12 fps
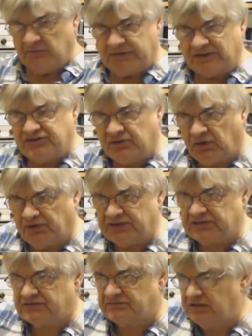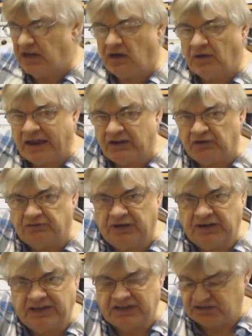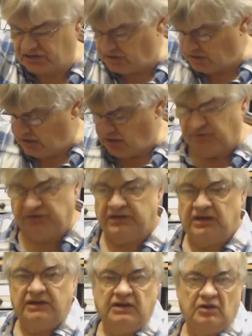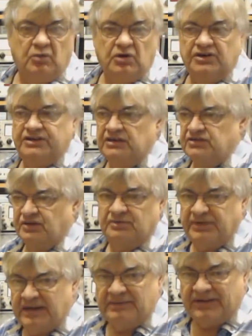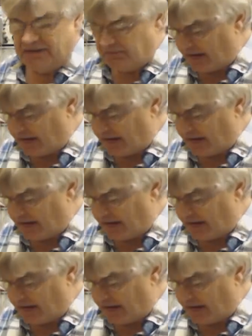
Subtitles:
Plus, you've got this low angle of radiation for, you know, working sort of people in